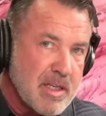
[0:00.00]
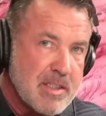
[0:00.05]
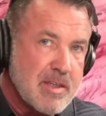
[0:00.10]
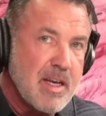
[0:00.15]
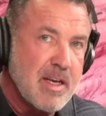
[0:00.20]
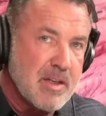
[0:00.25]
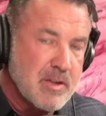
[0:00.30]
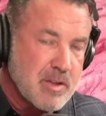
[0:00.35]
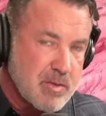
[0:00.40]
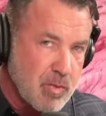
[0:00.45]

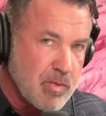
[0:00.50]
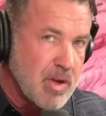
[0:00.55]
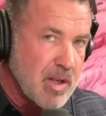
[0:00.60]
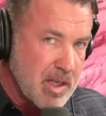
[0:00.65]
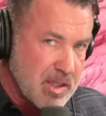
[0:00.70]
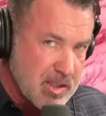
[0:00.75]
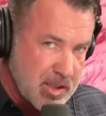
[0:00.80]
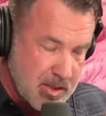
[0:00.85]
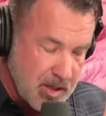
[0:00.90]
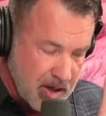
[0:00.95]

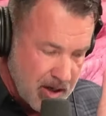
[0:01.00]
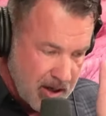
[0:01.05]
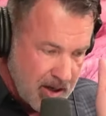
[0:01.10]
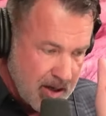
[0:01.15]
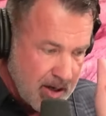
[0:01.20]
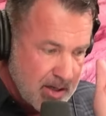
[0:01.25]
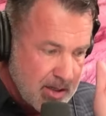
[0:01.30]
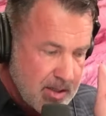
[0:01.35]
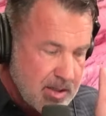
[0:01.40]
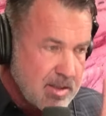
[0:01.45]
is
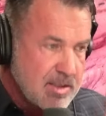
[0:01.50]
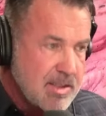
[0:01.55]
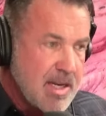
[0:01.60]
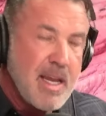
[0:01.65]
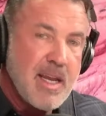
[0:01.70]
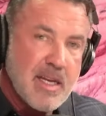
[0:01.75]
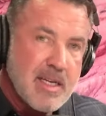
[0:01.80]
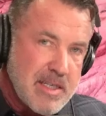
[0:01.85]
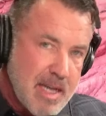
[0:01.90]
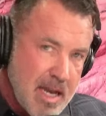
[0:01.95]

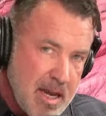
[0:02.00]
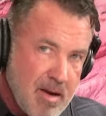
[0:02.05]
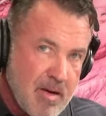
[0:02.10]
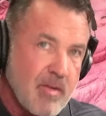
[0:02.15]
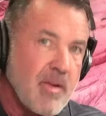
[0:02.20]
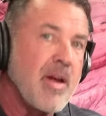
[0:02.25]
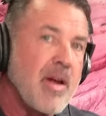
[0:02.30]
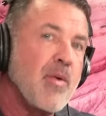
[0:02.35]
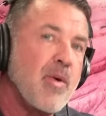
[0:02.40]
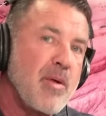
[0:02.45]
taken
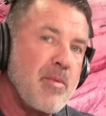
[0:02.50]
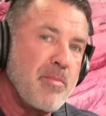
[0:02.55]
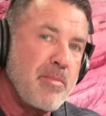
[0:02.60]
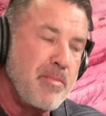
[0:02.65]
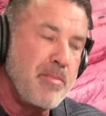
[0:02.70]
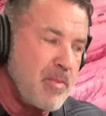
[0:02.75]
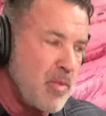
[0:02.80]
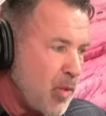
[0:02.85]
down.